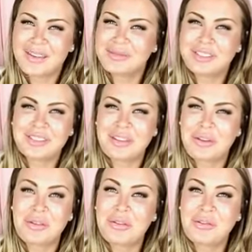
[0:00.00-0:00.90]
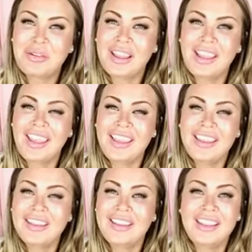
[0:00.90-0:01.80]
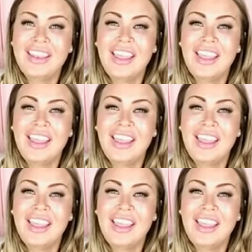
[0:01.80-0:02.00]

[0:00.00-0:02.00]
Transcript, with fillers: am so in